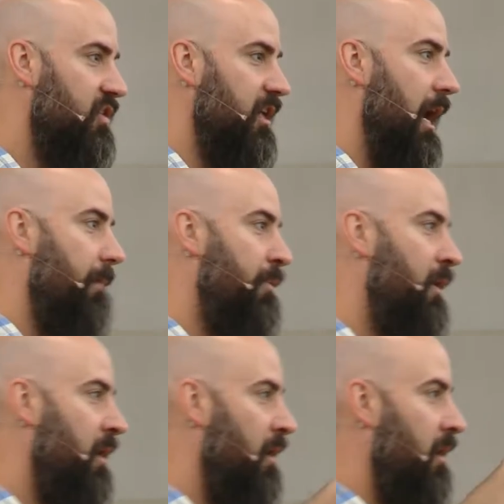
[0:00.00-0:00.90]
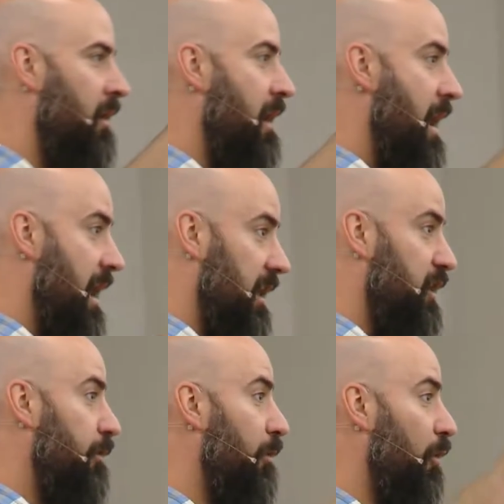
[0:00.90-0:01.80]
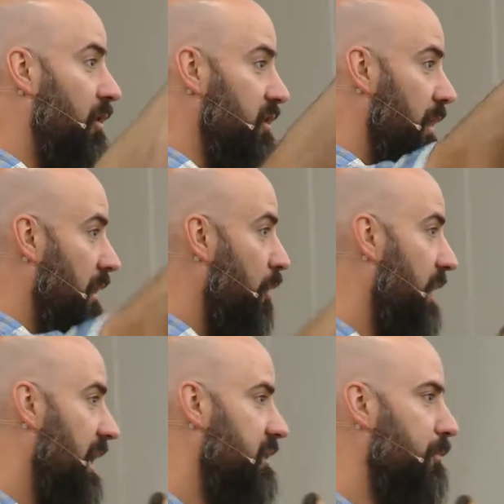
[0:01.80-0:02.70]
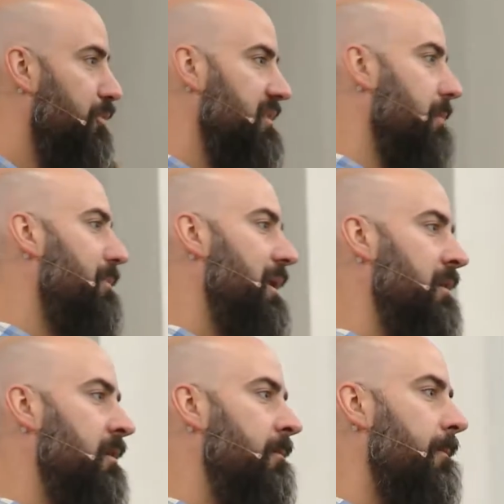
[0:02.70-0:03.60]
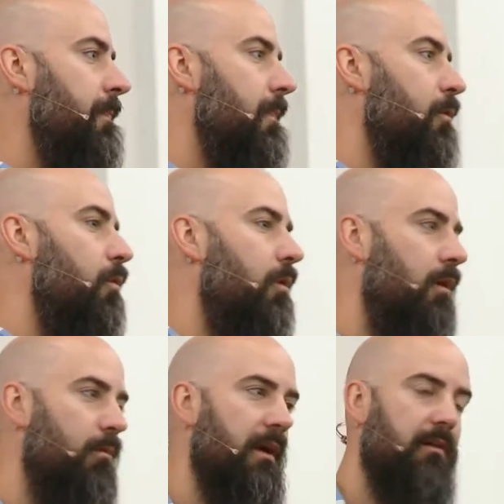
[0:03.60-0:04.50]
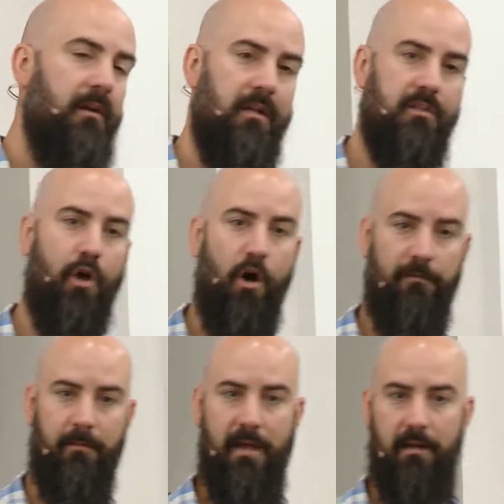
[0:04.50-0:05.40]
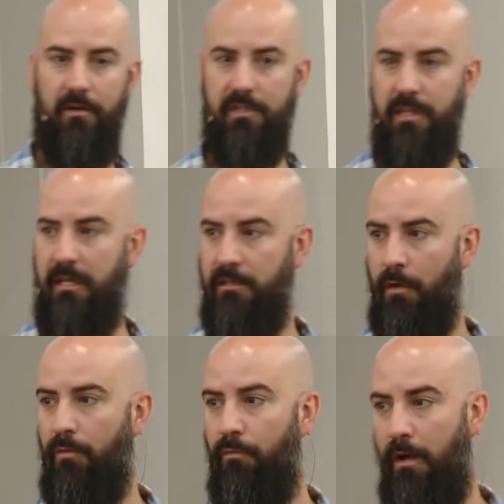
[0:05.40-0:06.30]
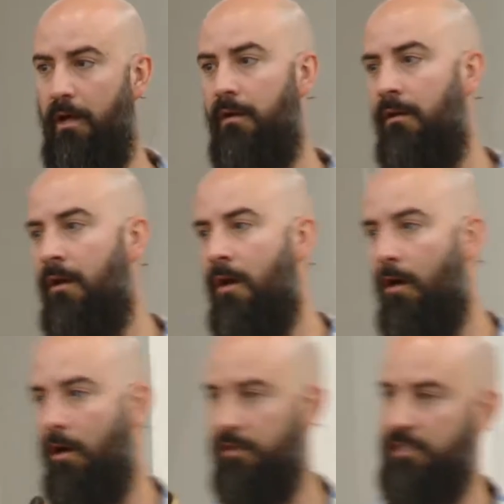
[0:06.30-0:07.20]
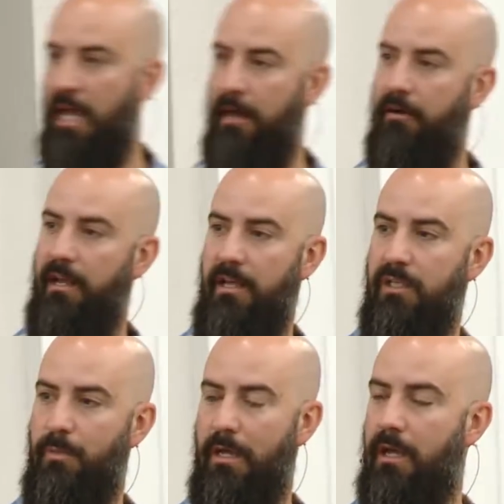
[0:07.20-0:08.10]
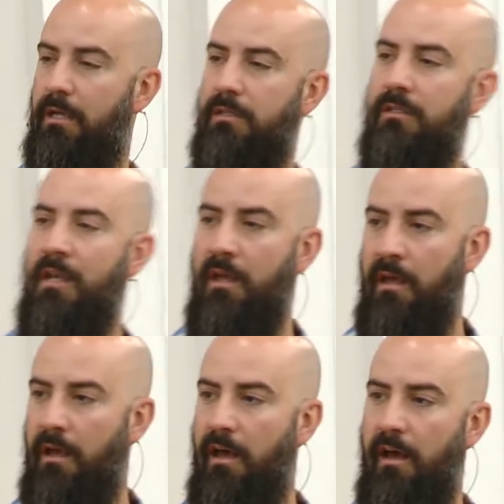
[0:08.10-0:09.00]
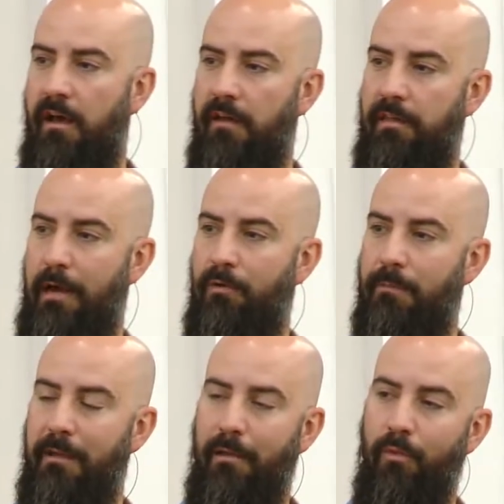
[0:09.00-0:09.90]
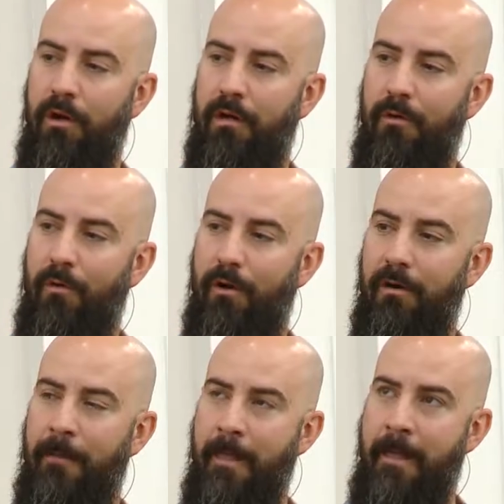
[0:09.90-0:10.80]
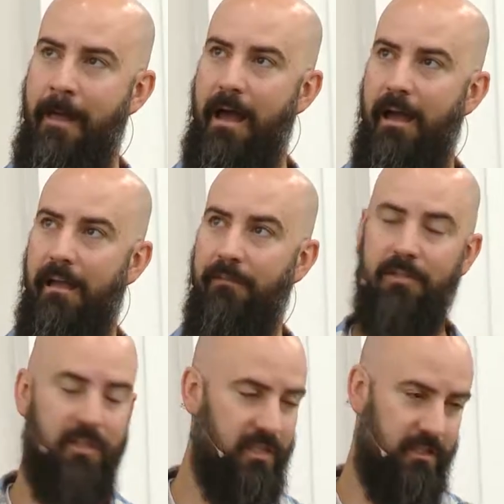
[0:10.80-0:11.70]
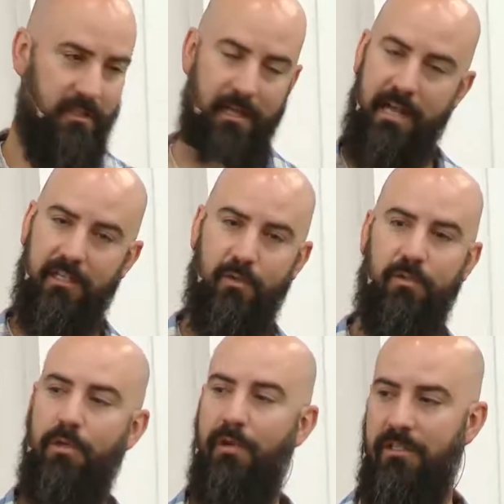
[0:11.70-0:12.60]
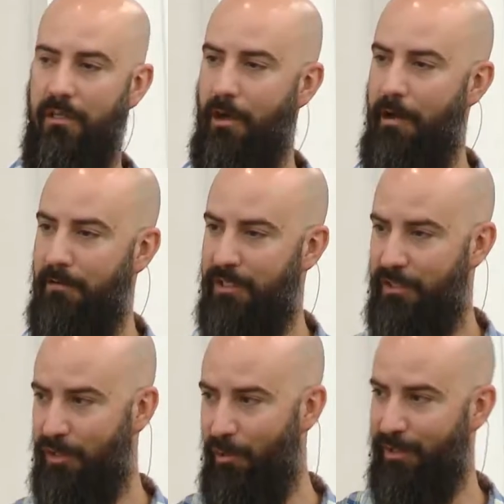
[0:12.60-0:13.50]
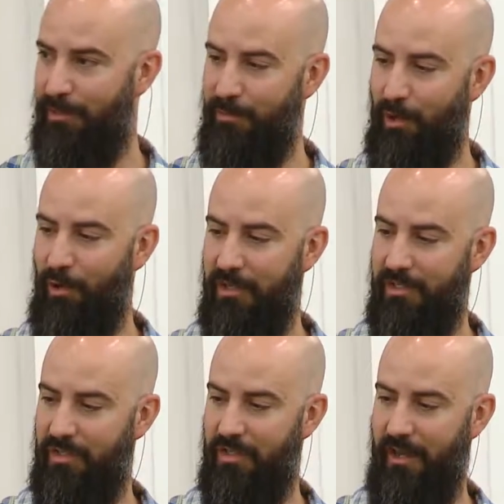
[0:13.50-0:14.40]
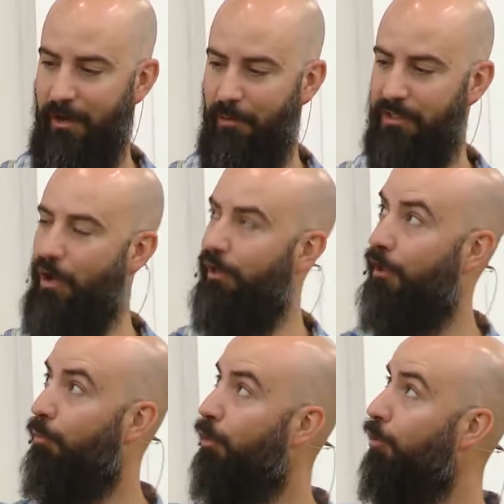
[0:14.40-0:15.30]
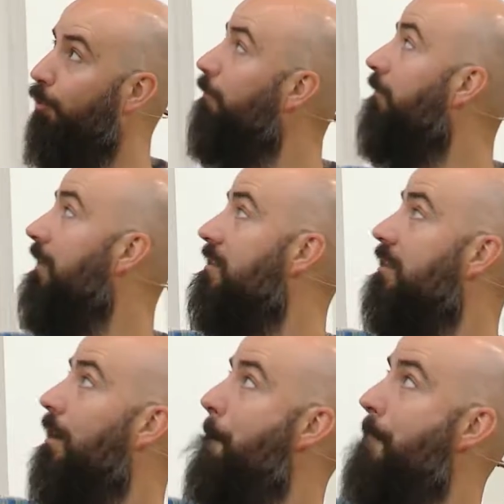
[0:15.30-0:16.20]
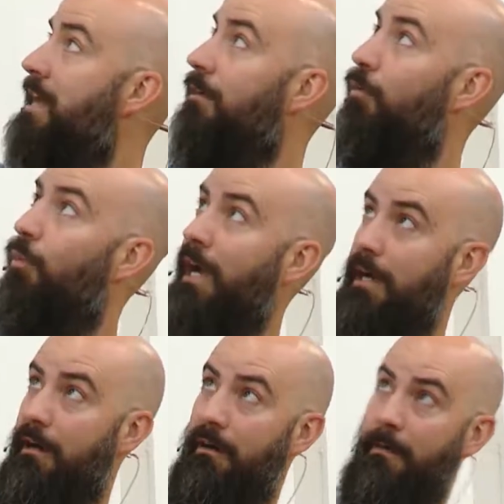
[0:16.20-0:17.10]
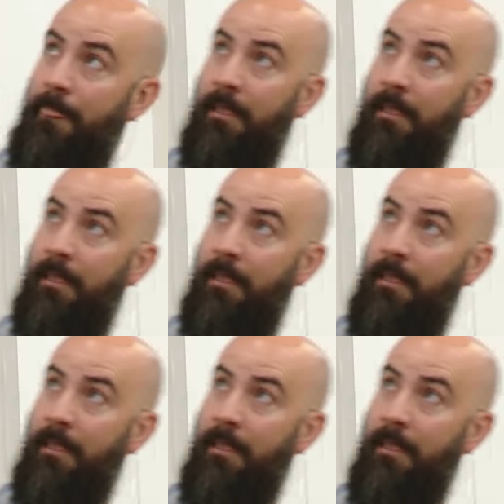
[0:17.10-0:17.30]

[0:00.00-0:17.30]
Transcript: stop at each floor so that nobody has to press a button, or whether it's coffee makers that don't run on Saturdays because uh, that would be work, or uh, even this last two weeks ago, I was showing some tourists uh, what's called an eruv. It's a metal wire